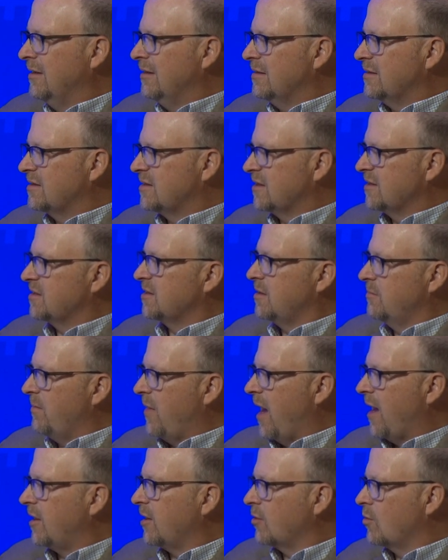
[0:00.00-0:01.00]

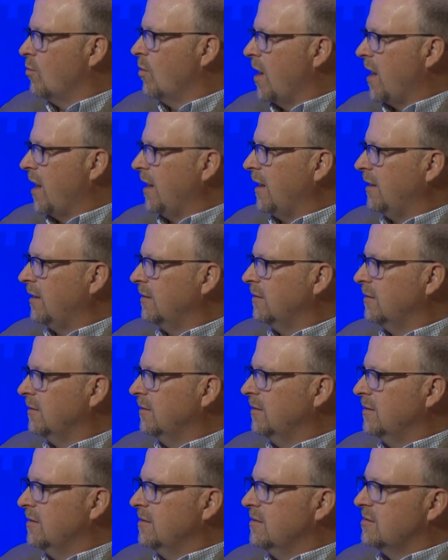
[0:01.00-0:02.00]
systematic way
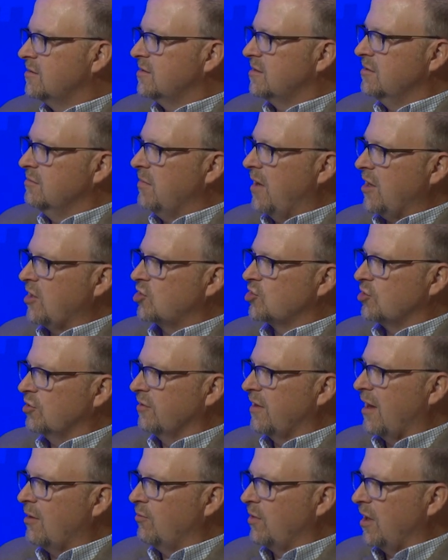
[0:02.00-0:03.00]
to make
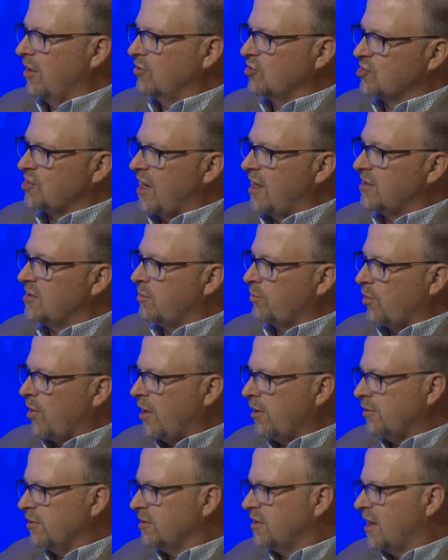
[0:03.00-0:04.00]
sure that we understand the
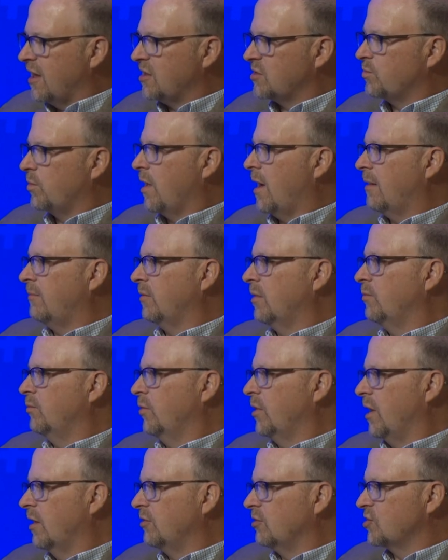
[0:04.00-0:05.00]
prioritized problem,
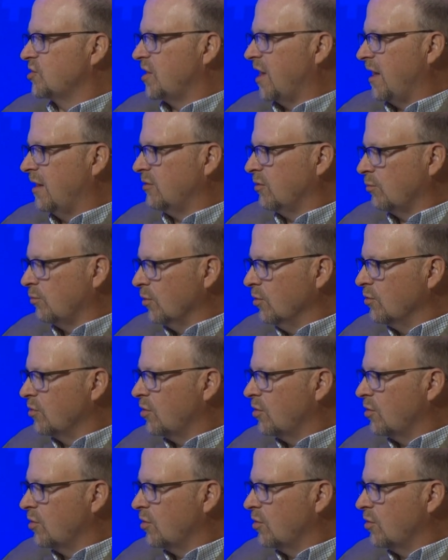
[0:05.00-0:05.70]
we understand the root